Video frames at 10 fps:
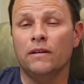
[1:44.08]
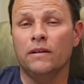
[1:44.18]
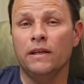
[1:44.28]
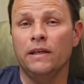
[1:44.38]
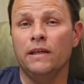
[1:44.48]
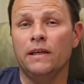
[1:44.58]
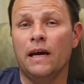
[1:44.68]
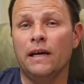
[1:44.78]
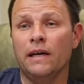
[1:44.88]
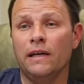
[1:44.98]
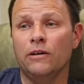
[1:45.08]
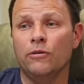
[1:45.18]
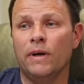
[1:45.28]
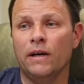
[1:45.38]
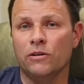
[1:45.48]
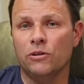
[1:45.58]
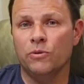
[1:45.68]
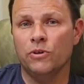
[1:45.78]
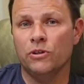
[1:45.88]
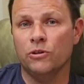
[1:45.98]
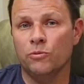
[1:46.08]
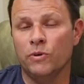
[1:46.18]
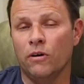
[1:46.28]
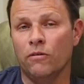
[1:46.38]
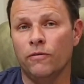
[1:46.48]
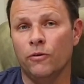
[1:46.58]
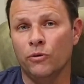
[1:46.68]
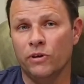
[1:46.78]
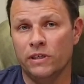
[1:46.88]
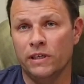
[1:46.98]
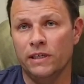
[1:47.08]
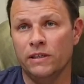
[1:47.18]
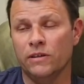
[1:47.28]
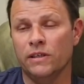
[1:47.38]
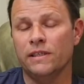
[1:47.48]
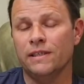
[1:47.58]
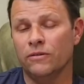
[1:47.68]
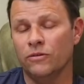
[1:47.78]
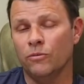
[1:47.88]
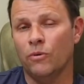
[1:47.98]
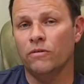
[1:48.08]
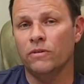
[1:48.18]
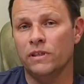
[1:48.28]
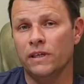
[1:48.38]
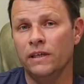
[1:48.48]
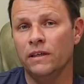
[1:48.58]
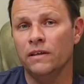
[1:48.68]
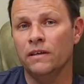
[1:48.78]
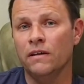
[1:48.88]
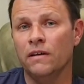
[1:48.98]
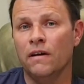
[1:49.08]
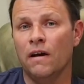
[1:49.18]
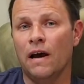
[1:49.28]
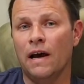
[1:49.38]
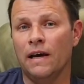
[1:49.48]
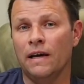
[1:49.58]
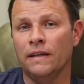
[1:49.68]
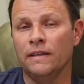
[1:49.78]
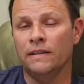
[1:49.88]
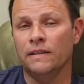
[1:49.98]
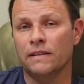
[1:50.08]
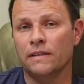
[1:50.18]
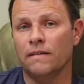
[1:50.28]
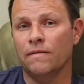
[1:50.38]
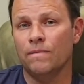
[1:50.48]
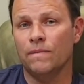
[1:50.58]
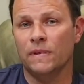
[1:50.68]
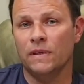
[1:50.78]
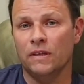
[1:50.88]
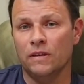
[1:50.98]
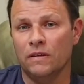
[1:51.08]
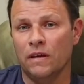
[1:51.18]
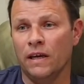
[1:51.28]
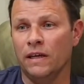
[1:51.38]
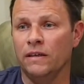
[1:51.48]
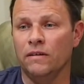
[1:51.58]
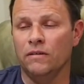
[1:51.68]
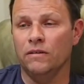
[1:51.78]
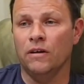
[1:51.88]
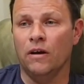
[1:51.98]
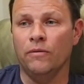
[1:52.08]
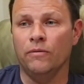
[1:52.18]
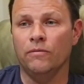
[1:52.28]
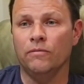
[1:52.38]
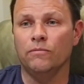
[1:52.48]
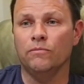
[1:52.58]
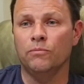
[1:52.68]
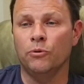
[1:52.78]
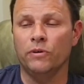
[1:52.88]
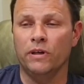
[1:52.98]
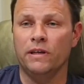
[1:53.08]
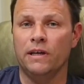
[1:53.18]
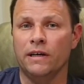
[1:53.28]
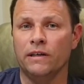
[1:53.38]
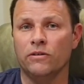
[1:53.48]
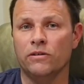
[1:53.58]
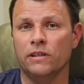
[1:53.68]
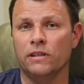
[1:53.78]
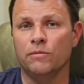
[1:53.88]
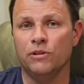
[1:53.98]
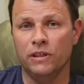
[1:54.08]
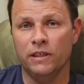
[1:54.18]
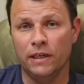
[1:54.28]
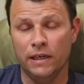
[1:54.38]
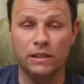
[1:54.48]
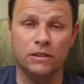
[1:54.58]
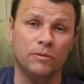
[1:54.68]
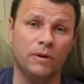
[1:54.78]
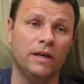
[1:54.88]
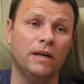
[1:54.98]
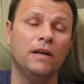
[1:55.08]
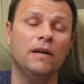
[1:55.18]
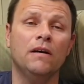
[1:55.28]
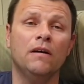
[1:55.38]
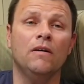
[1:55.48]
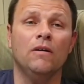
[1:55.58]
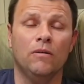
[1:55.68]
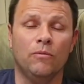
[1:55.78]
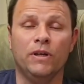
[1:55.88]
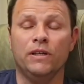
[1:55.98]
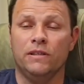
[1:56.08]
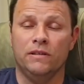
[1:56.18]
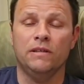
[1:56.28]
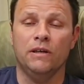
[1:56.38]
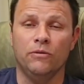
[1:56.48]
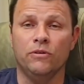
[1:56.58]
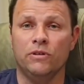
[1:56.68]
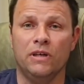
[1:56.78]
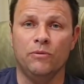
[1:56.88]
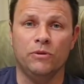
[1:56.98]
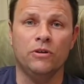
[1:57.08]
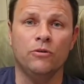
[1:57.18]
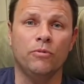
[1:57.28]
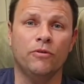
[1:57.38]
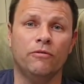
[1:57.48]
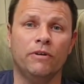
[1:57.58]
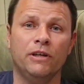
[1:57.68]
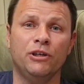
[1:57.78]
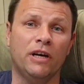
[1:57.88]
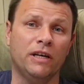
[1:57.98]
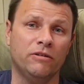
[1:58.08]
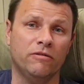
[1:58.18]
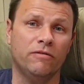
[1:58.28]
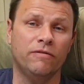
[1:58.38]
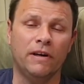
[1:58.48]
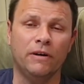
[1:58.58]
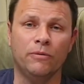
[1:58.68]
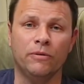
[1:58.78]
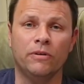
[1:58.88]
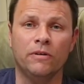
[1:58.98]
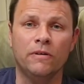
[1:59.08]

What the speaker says: The AA come out to us because we got Ford Assist because it's still under warranty, and they, you know, put their diagnostics machine into it, which told us it was a number 3 injector had failed.